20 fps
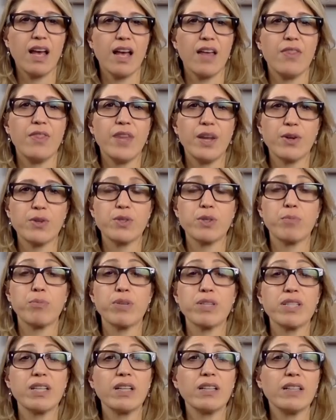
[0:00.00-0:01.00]
There's a
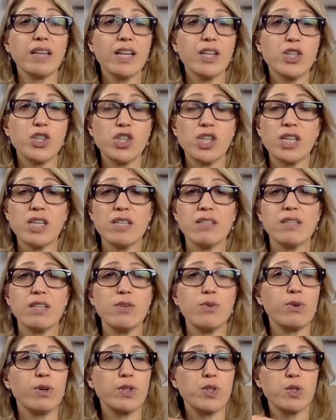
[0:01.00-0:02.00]
Brazil nut cheese that
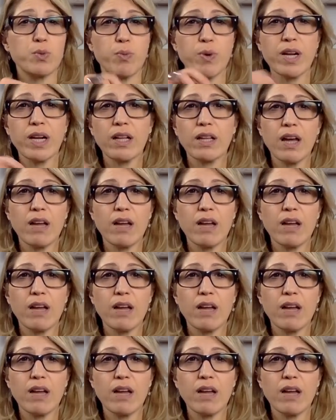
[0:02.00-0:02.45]
you could sprinkle